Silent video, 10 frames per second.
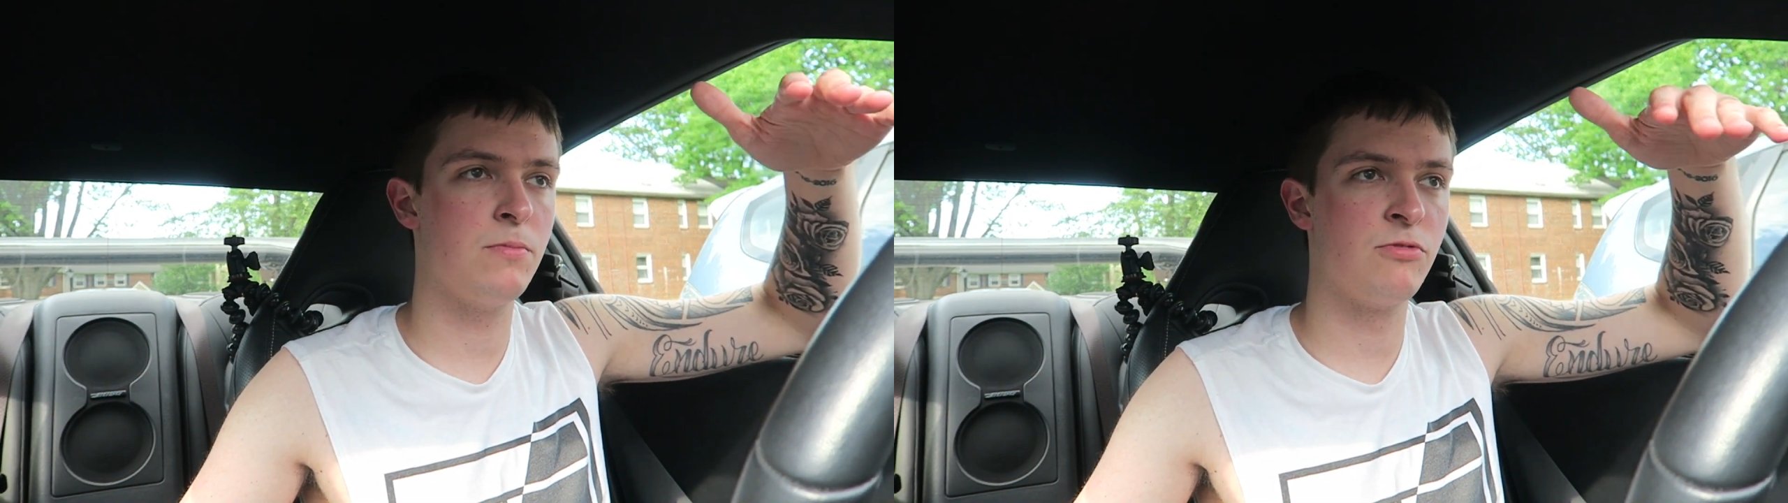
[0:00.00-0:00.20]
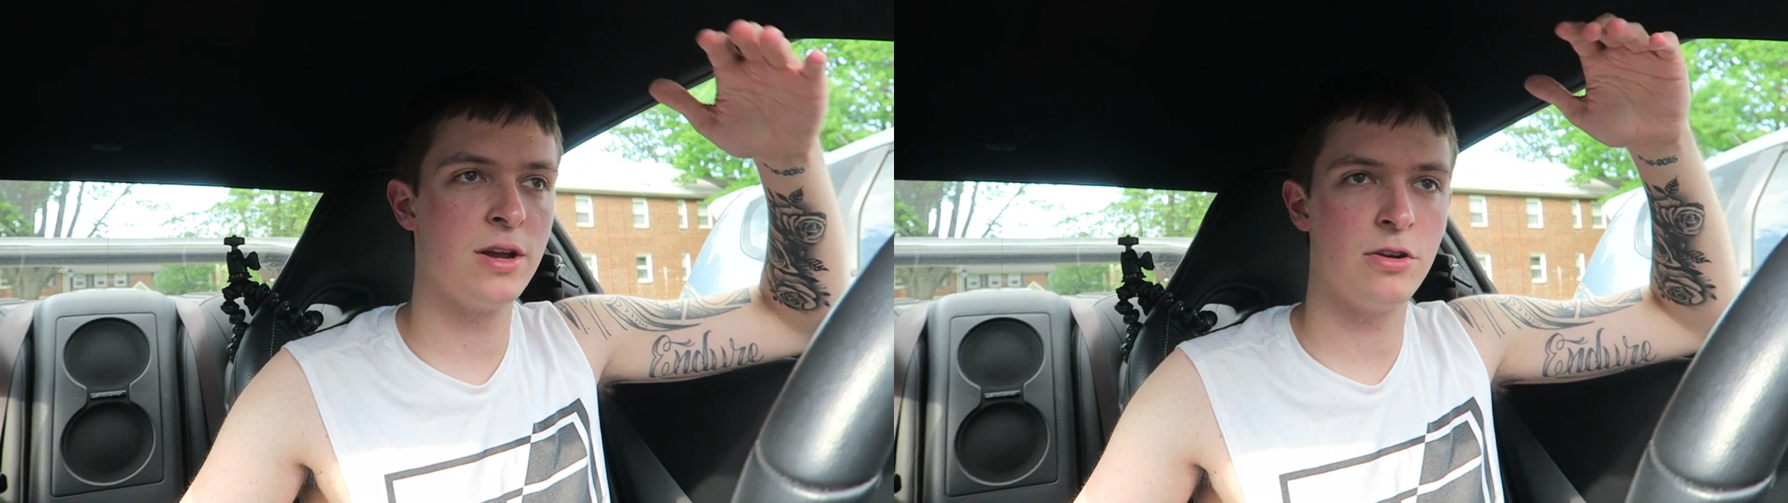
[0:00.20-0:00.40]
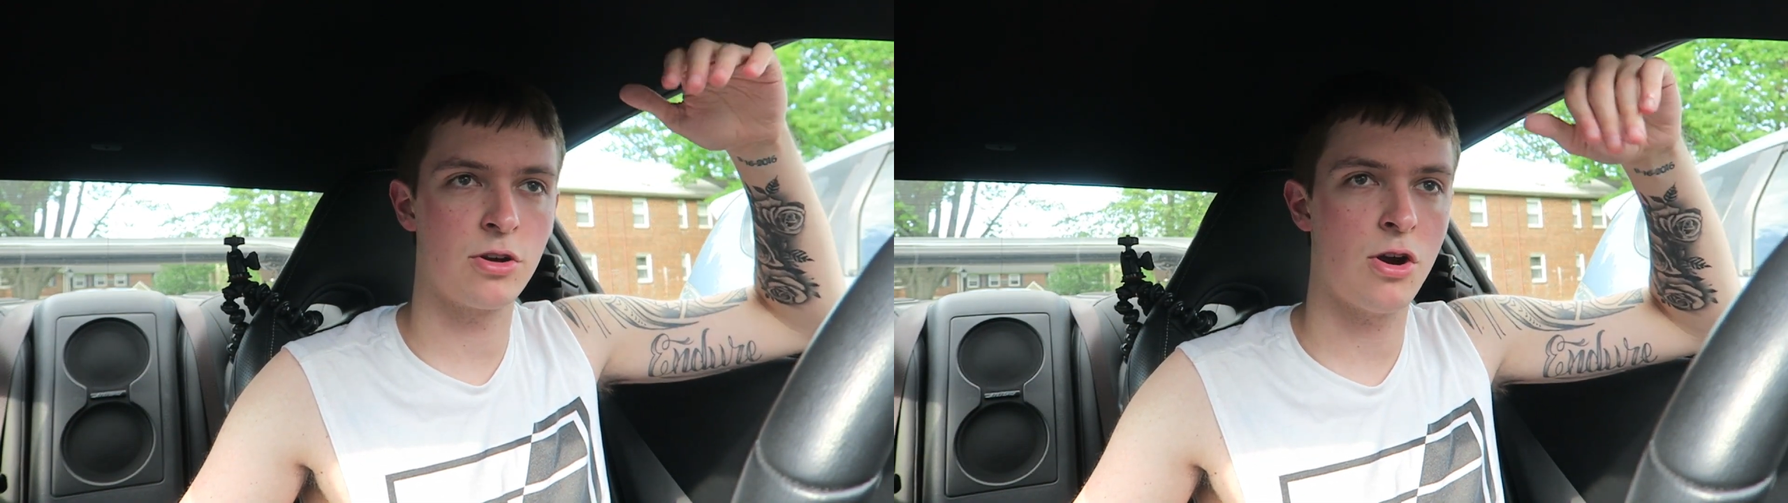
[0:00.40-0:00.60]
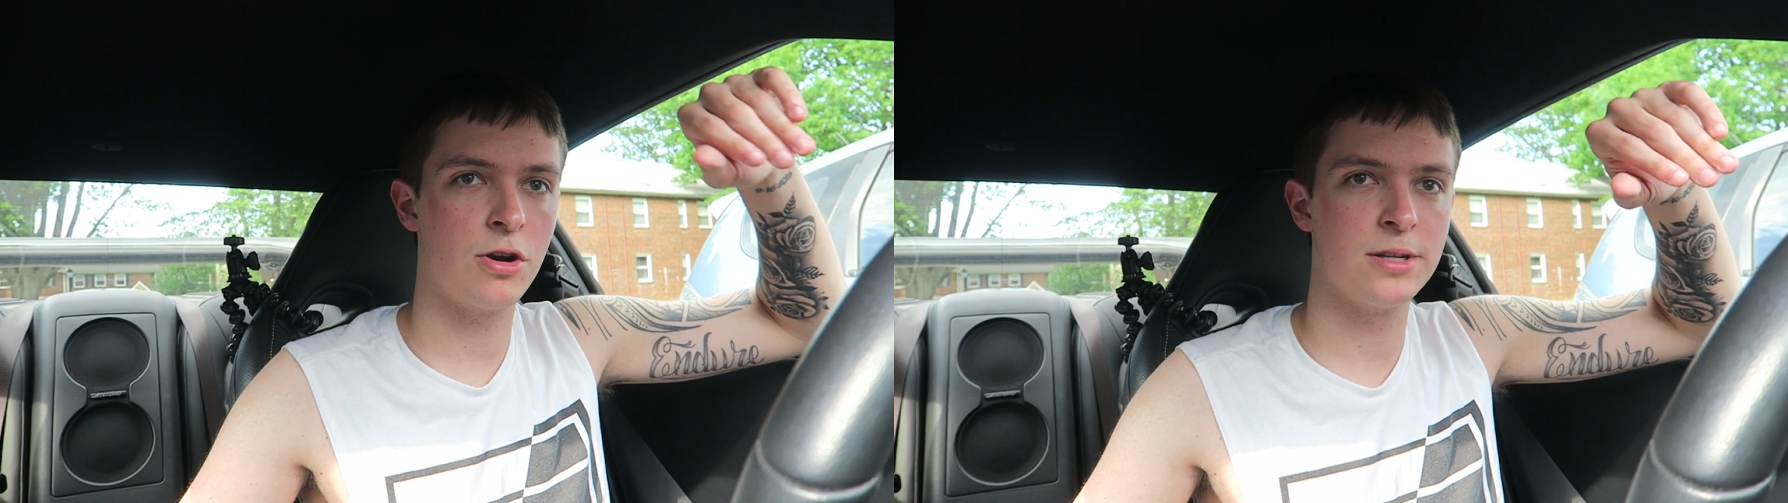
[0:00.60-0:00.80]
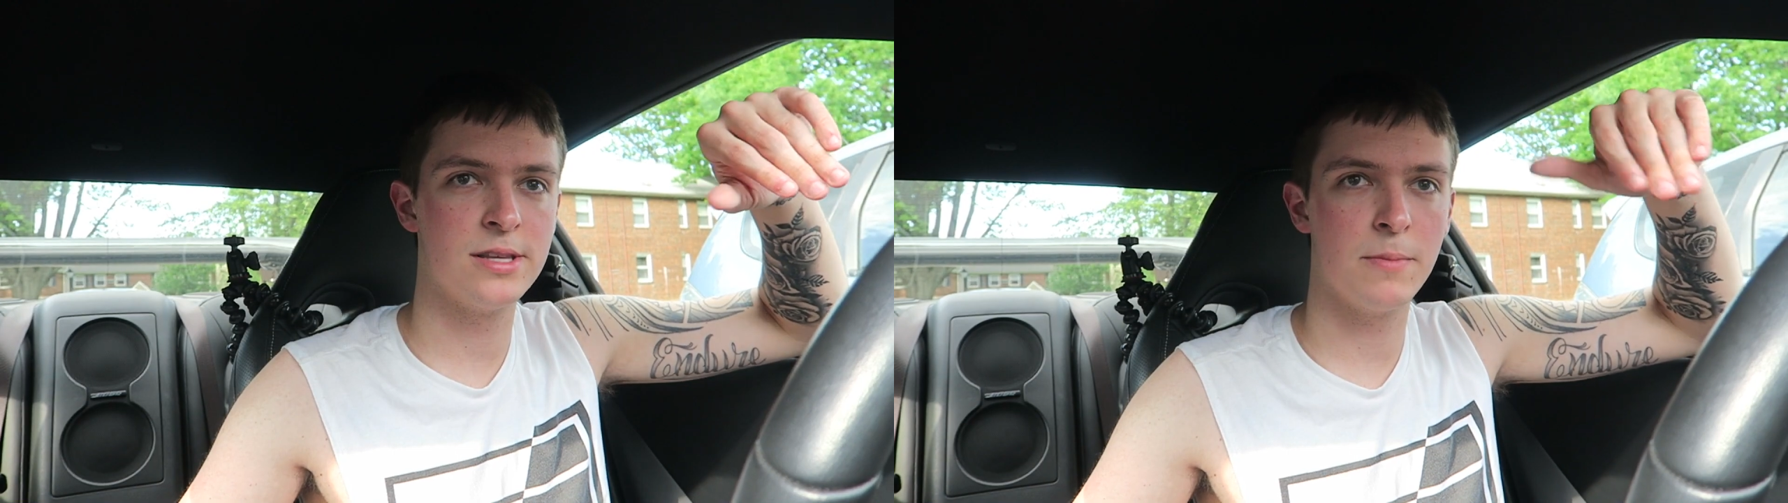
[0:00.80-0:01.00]
rent your
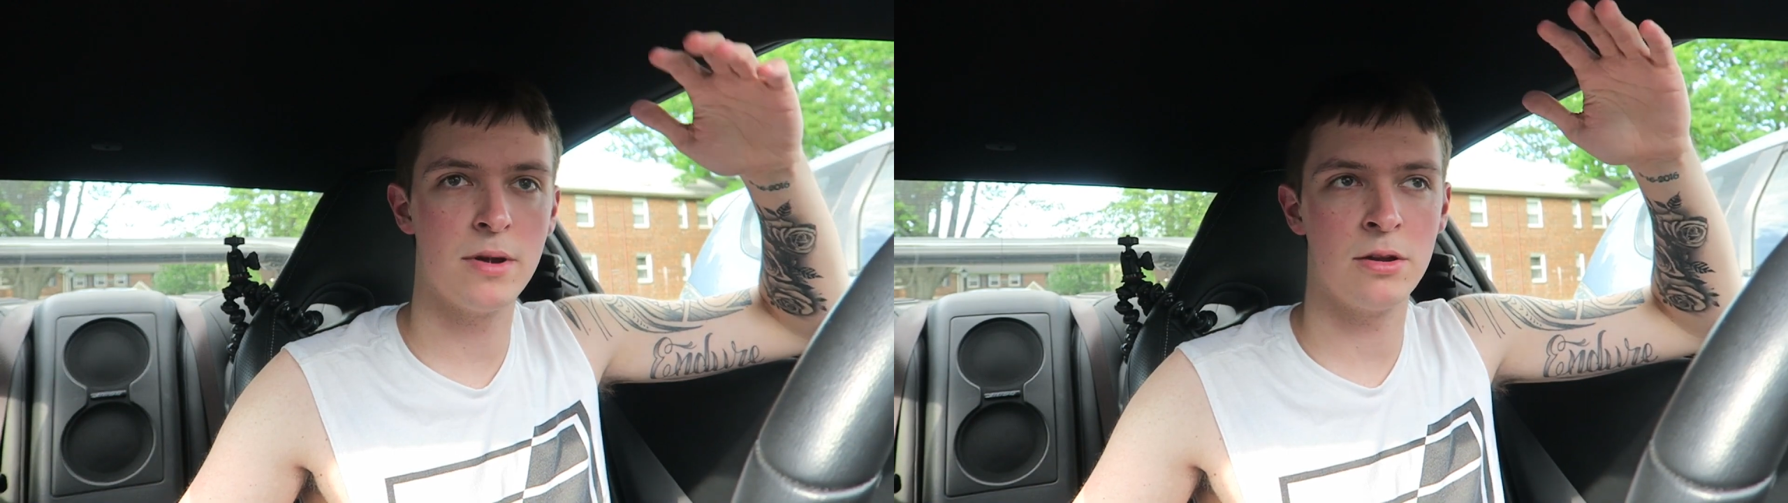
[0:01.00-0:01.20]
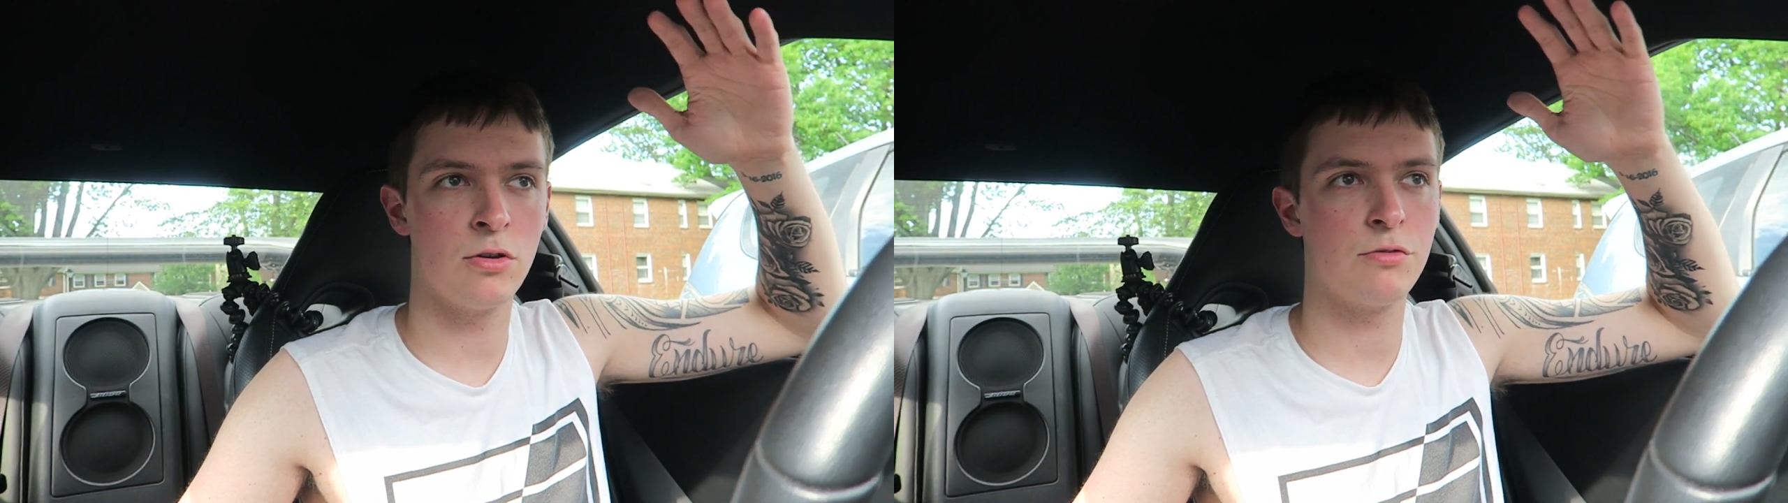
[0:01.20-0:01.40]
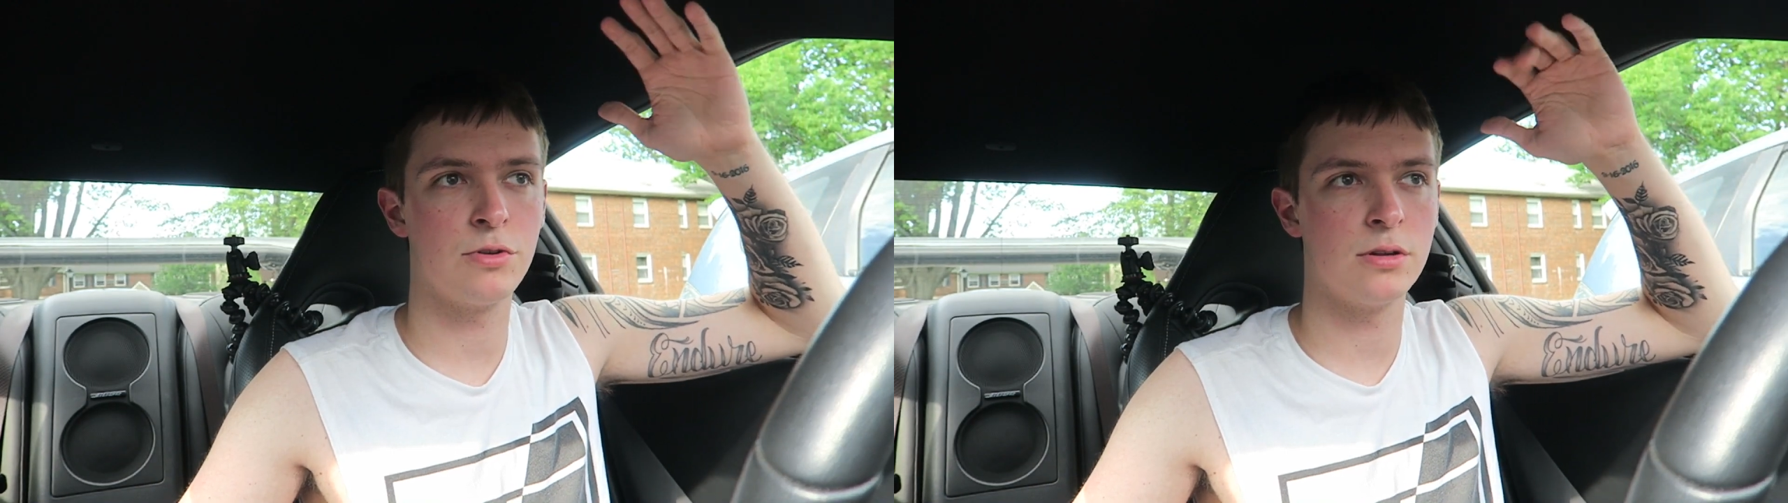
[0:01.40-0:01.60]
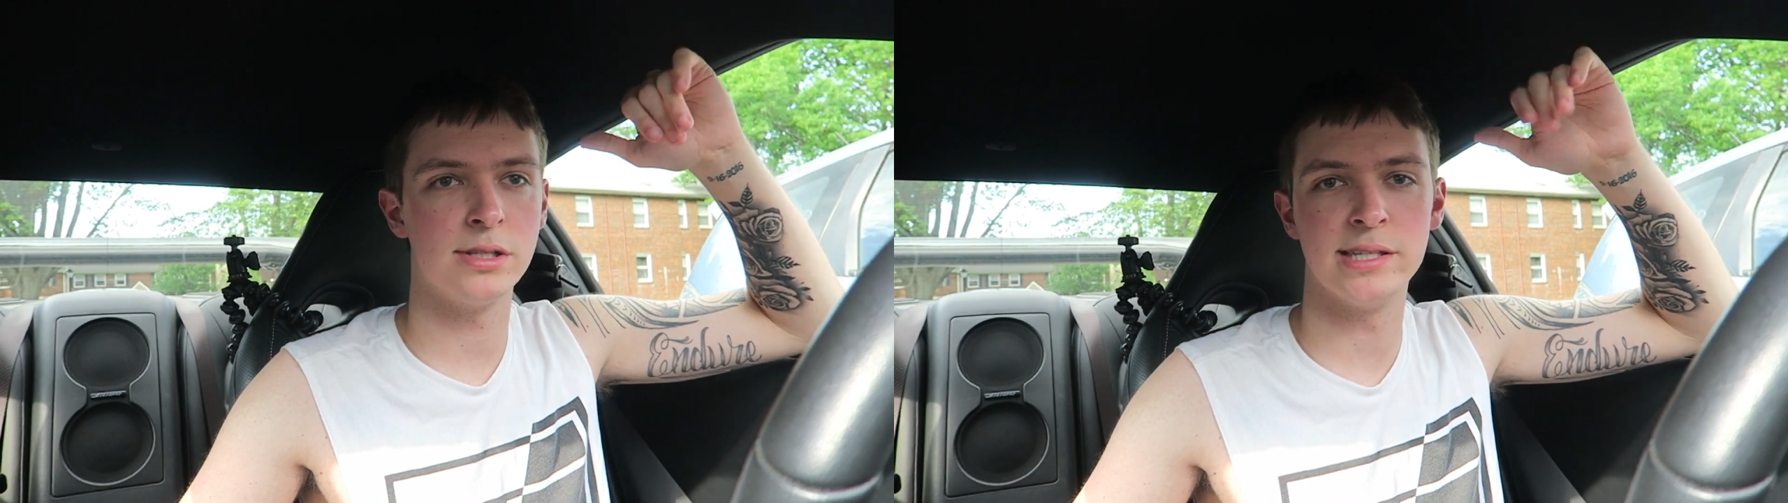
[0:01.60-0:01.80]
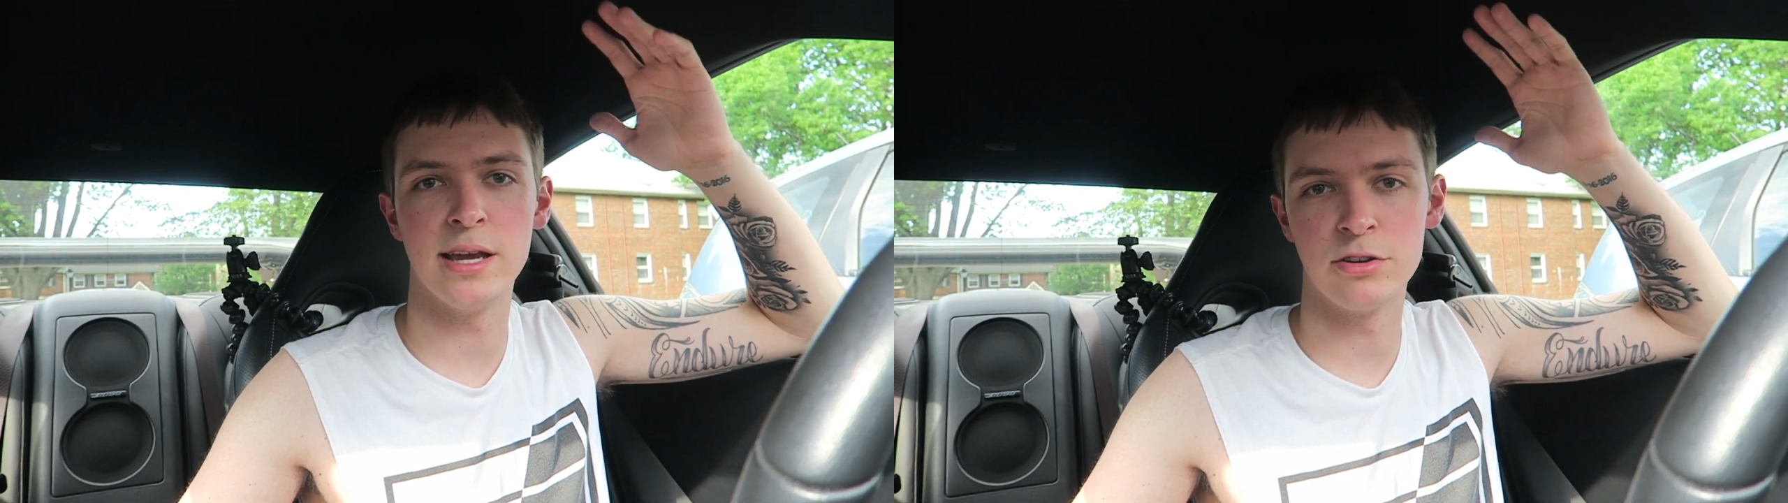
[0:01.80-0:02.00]
car to take my girlfriend on a
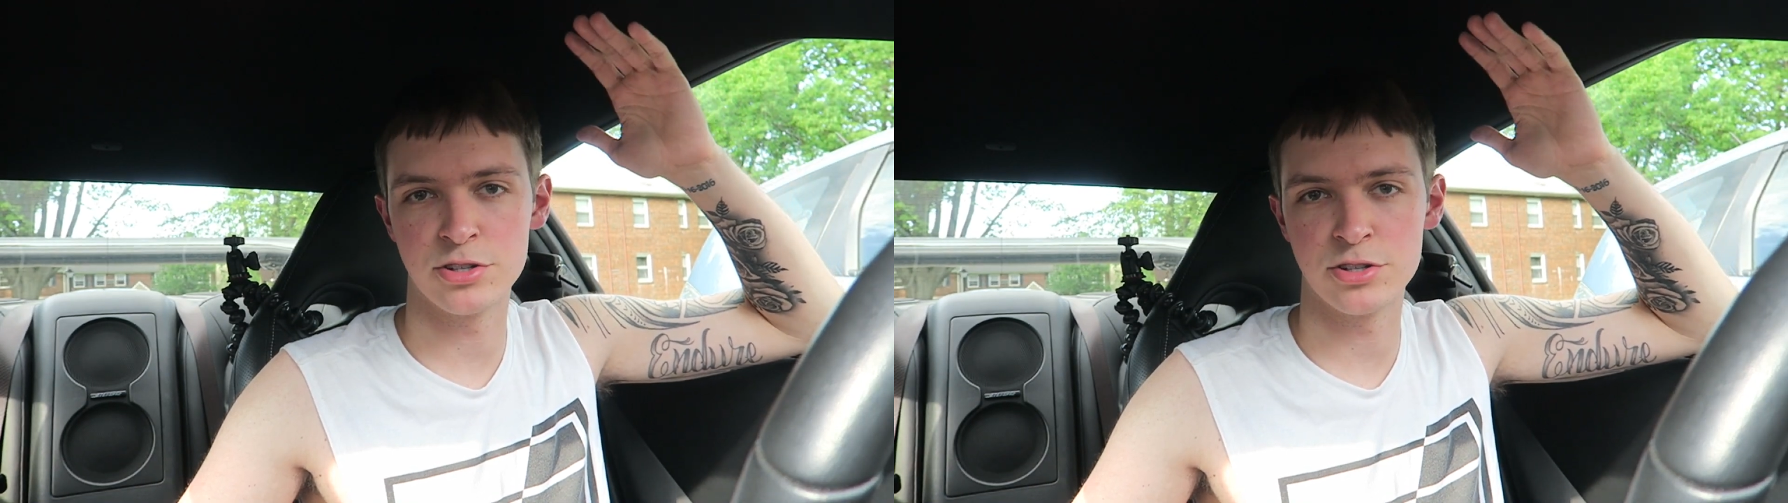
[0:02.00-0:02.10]
date